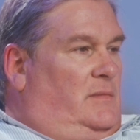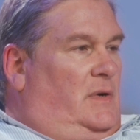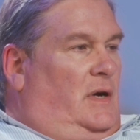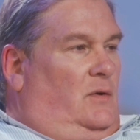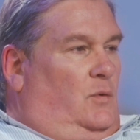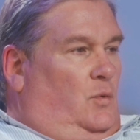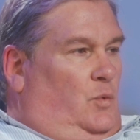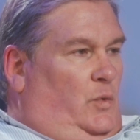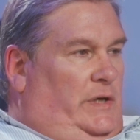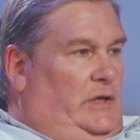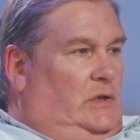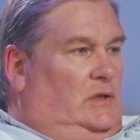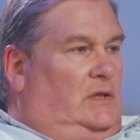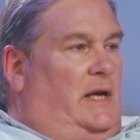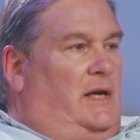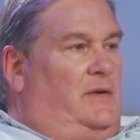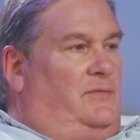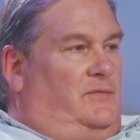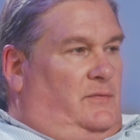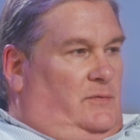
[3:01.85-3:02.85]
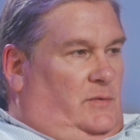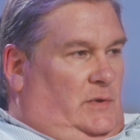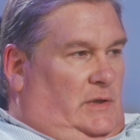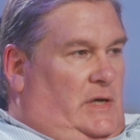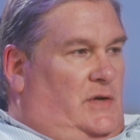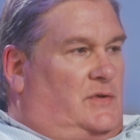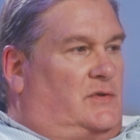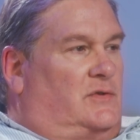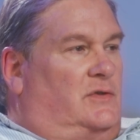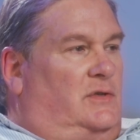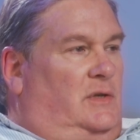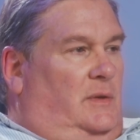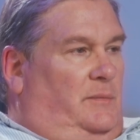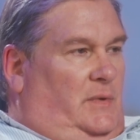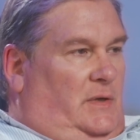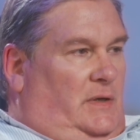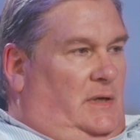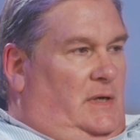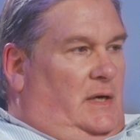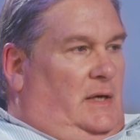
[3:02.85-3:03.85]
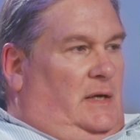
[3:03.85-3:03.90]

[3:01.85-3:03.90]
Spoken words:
from a real life relationship,